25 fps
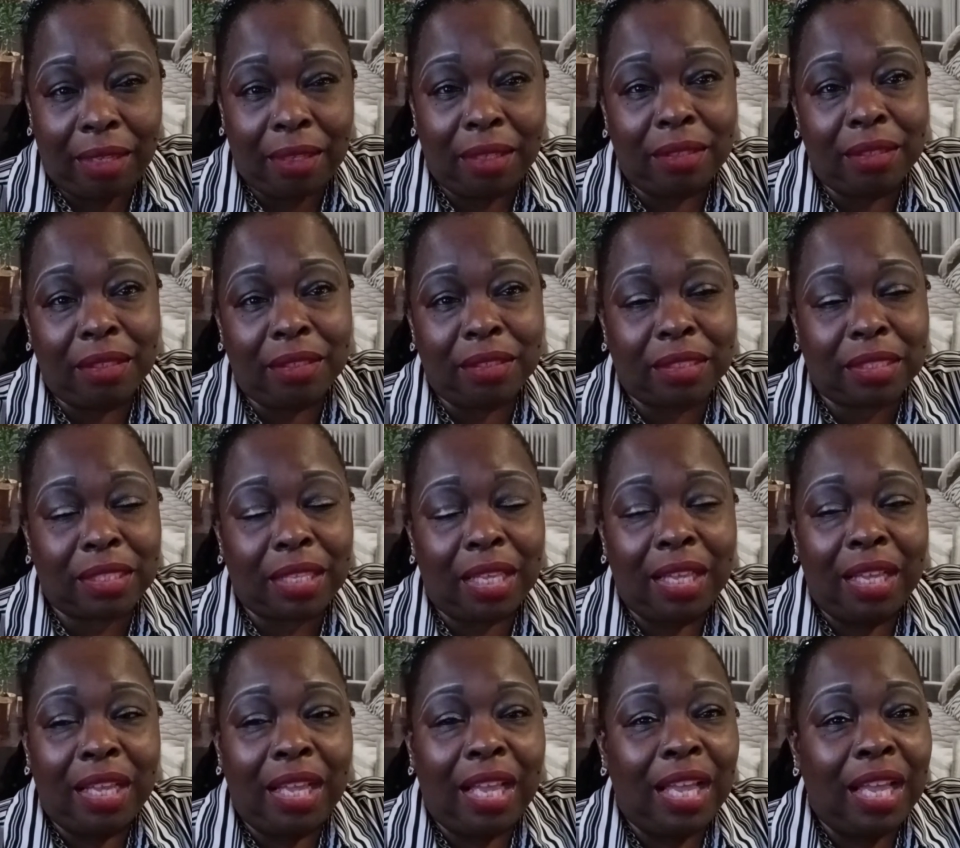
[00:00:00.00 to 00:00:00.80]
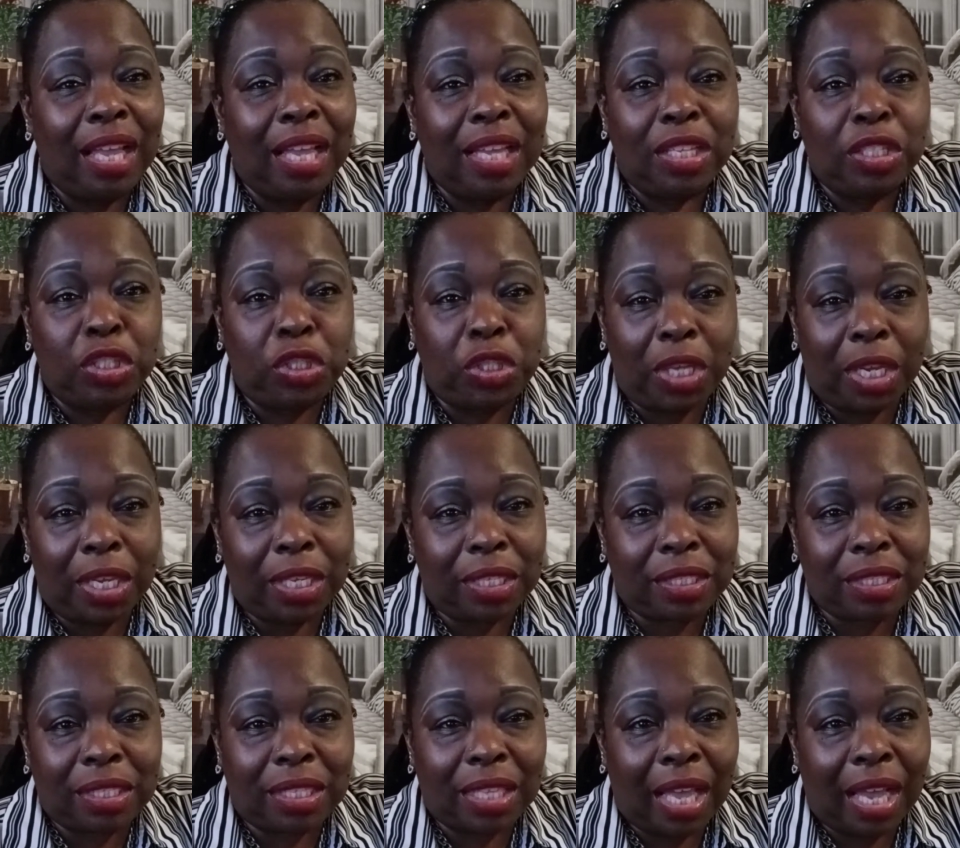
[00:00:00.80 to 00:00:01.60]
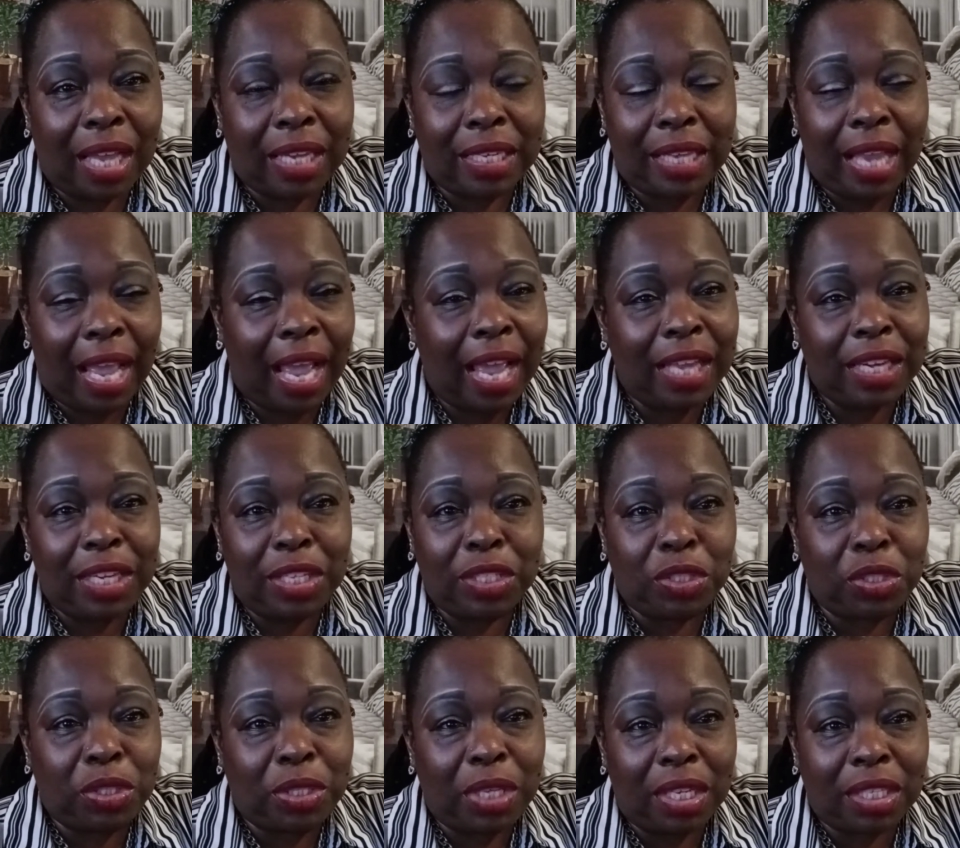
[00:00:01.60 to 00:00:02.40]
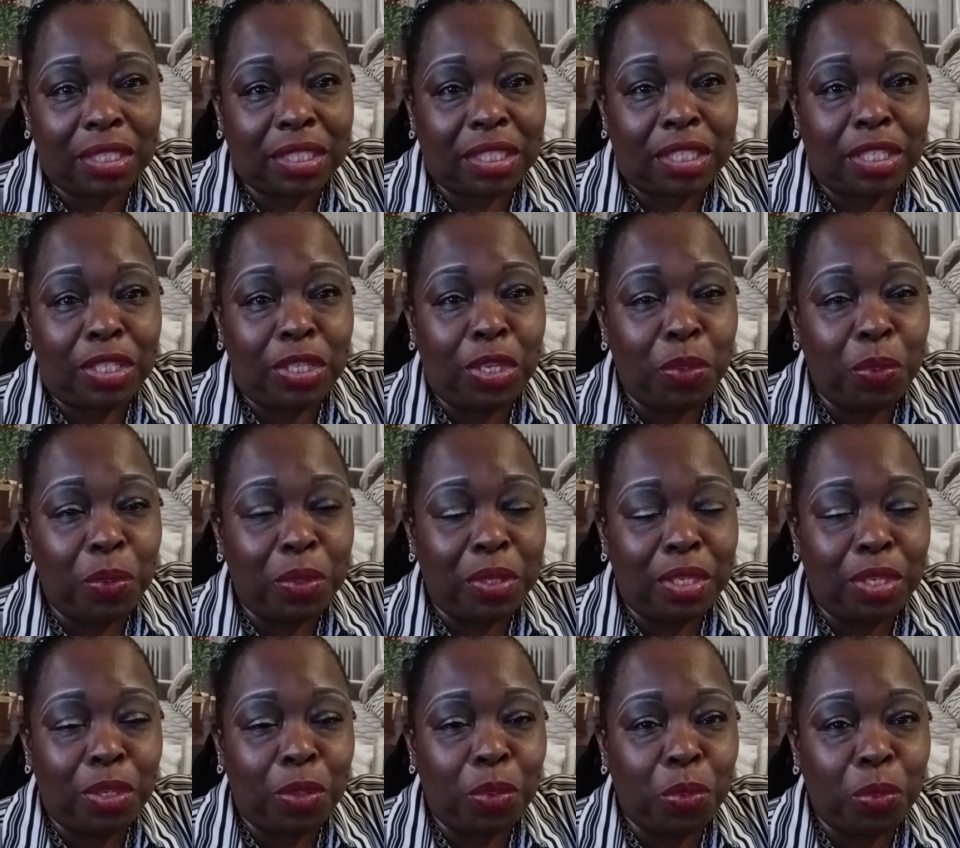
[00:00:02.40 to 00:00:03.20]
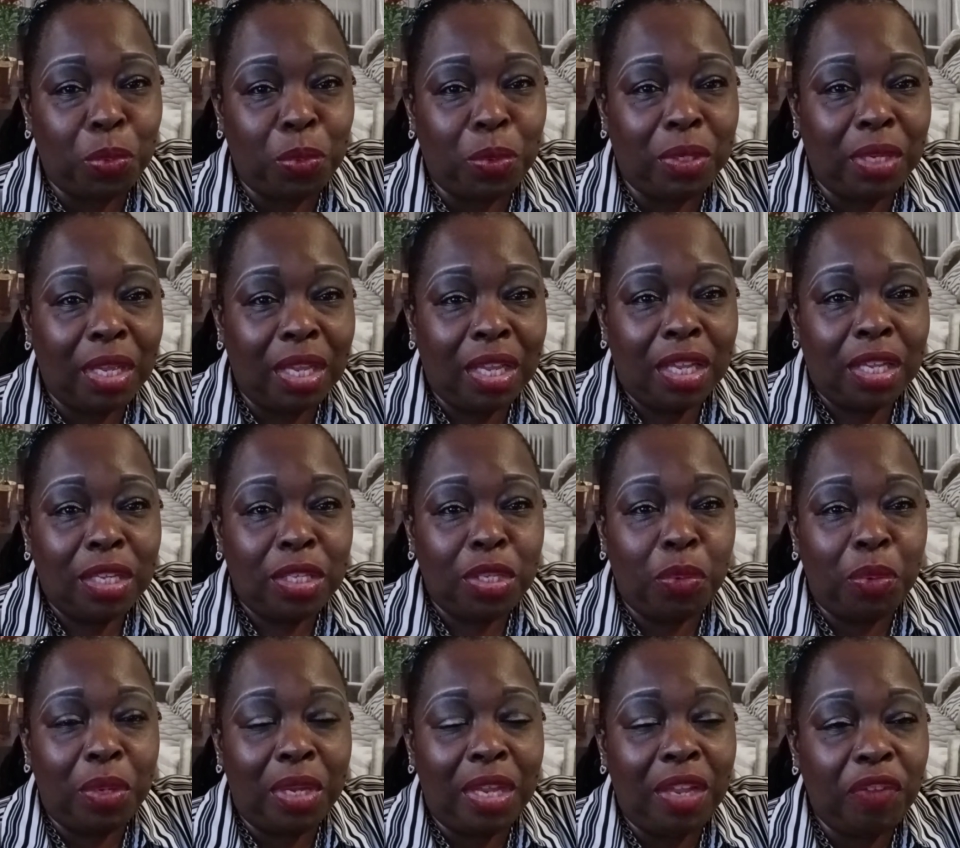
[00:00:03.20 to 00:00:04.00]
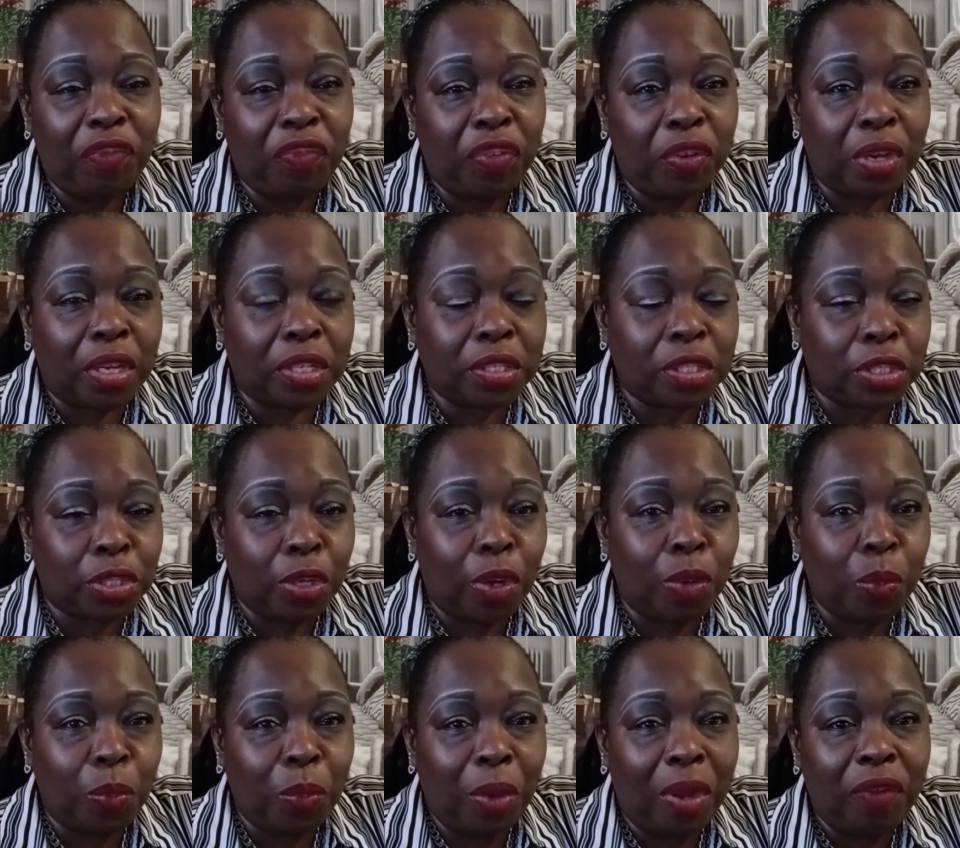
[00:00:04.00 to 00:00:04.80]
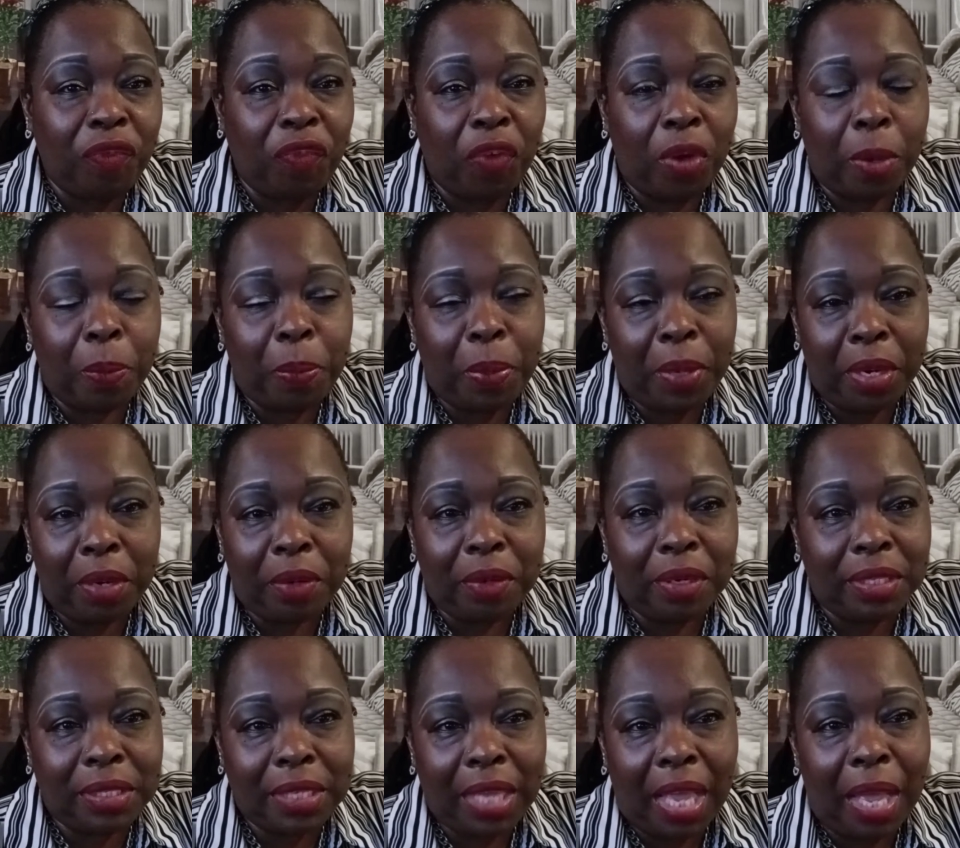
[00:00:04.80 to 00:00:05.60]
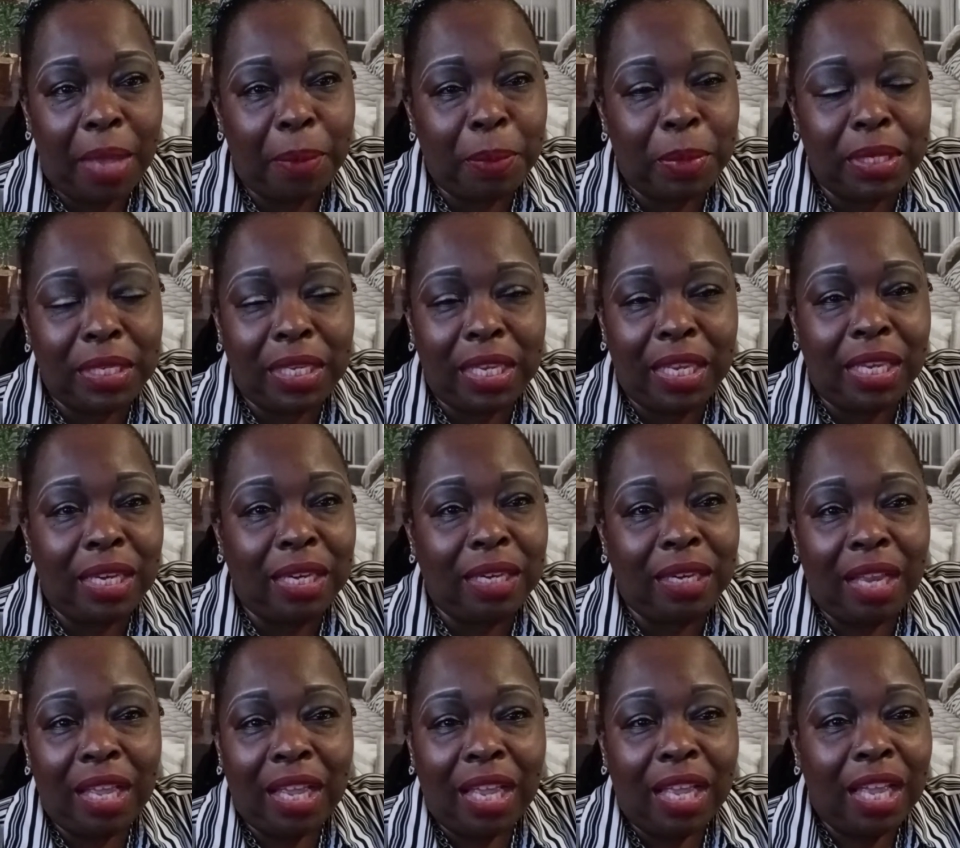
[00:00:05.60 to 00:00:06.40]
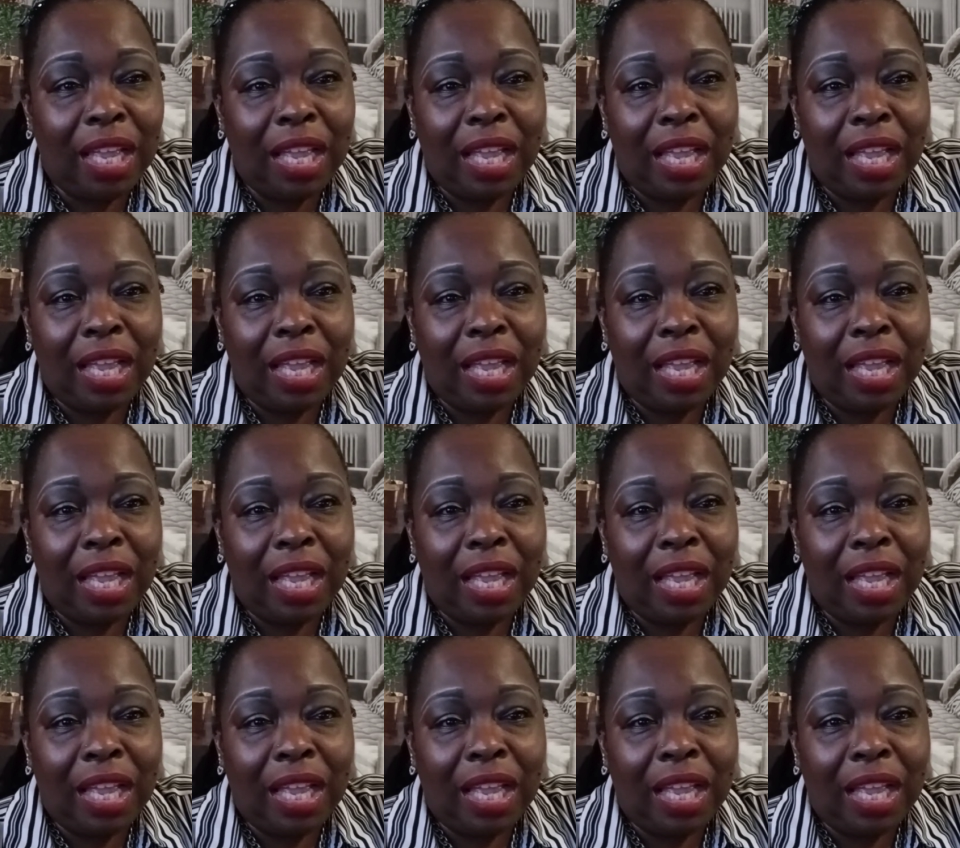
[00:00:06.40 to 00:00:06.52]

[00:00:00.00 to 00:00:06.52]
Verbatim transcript: is just a diet is just you you you eat for a certain way for a period of time and then